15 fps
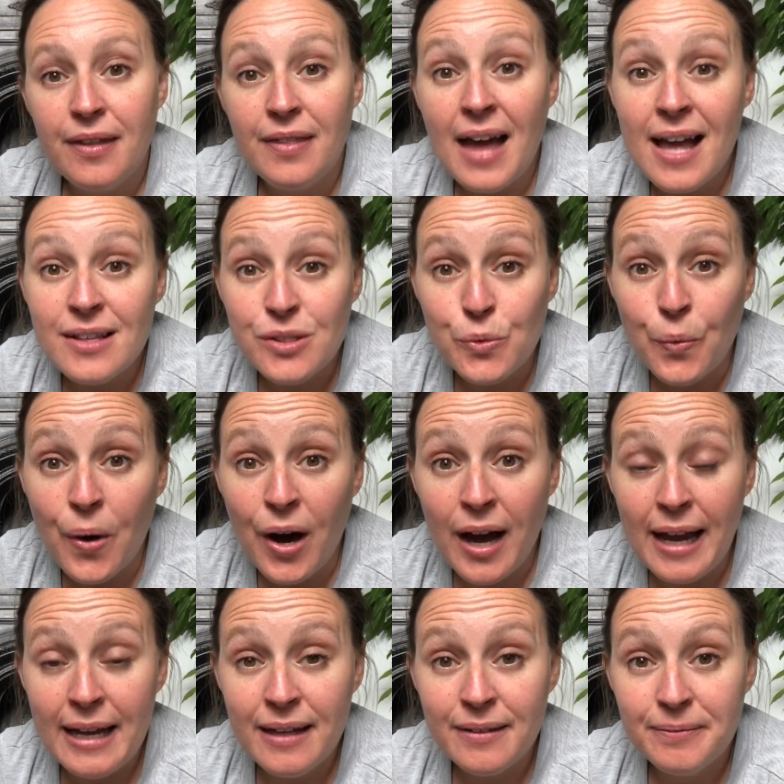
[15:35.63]
That's
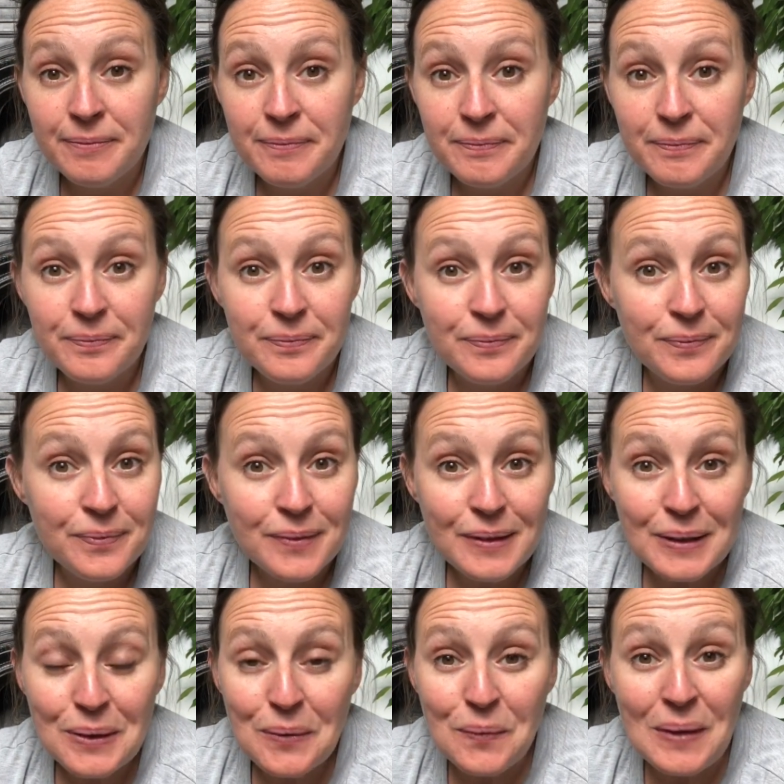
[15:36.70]
why
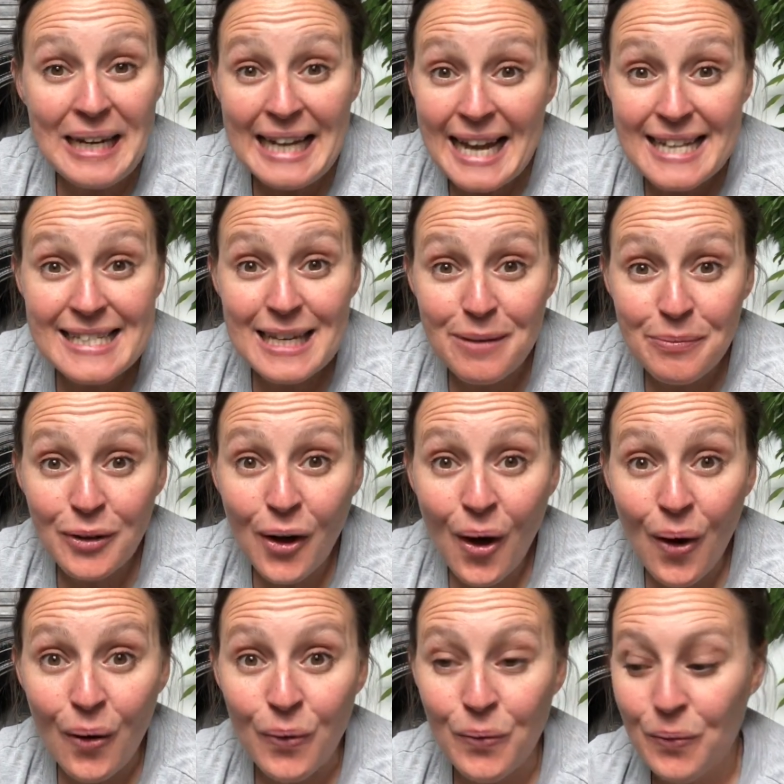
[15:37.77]
we let him
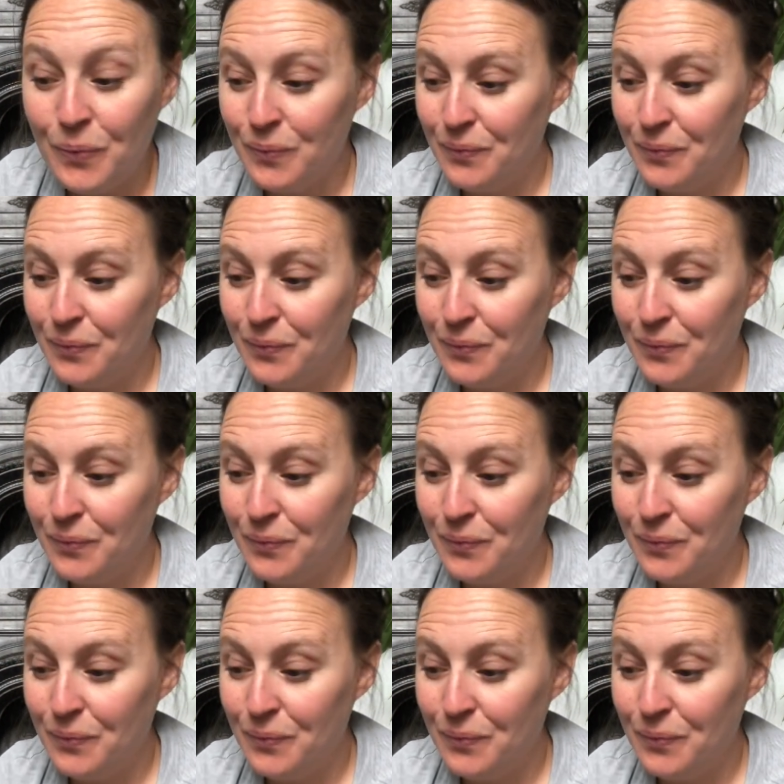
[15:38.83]
go.